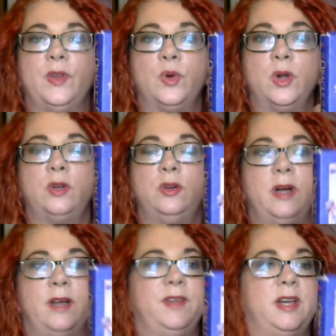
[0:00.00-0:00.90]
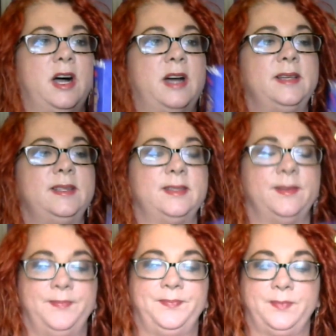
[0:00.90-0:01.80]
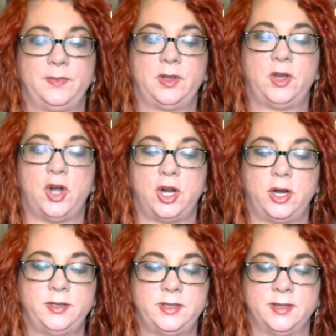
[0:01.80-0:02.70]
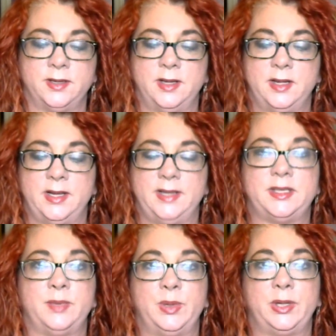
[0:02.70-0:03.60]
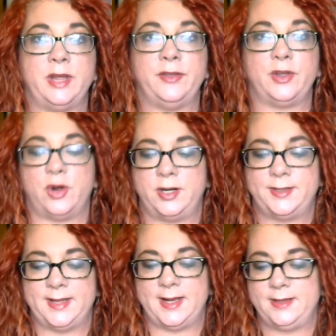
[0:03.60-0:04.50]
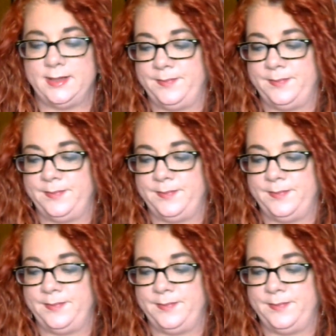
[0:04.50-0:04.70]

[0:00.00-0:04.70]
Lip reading: Oracle of the Goddess cards. It's the book and the card set.